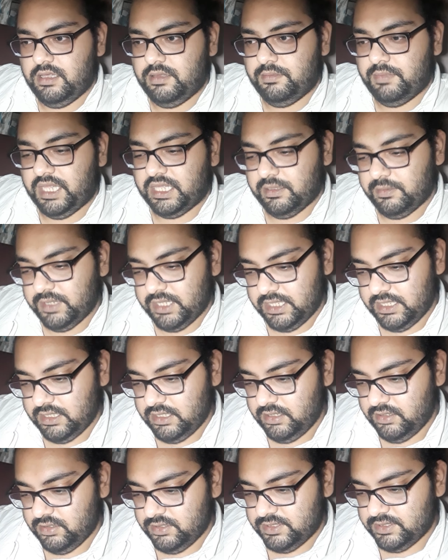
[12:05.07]

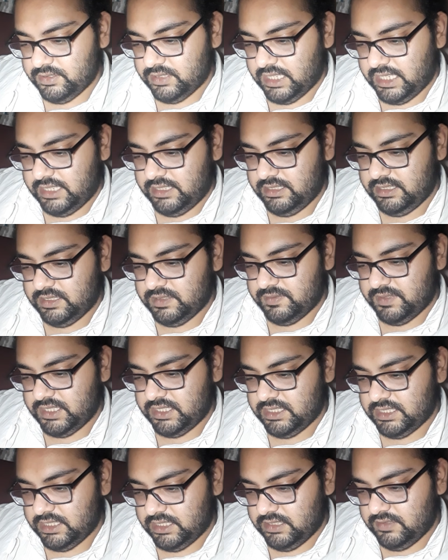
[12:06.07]
Mathematically also 9 is very
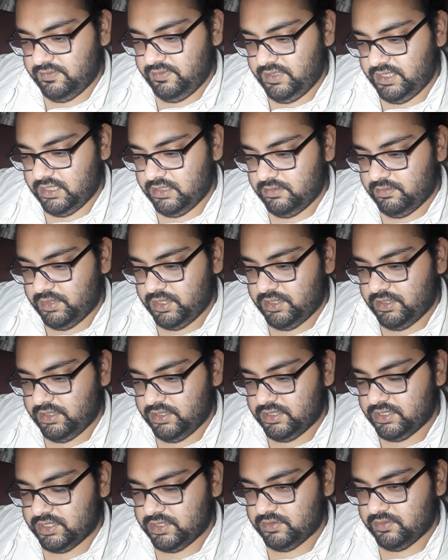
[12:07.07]
significant
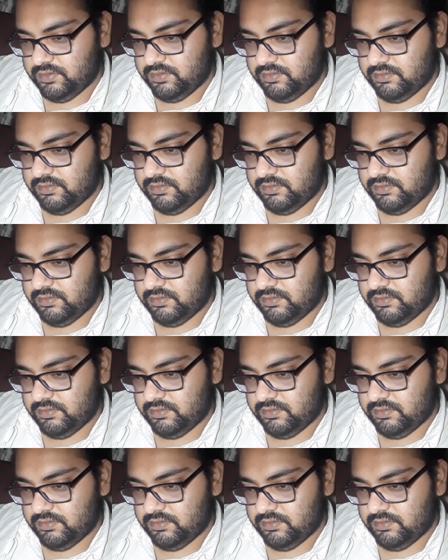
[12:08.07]
because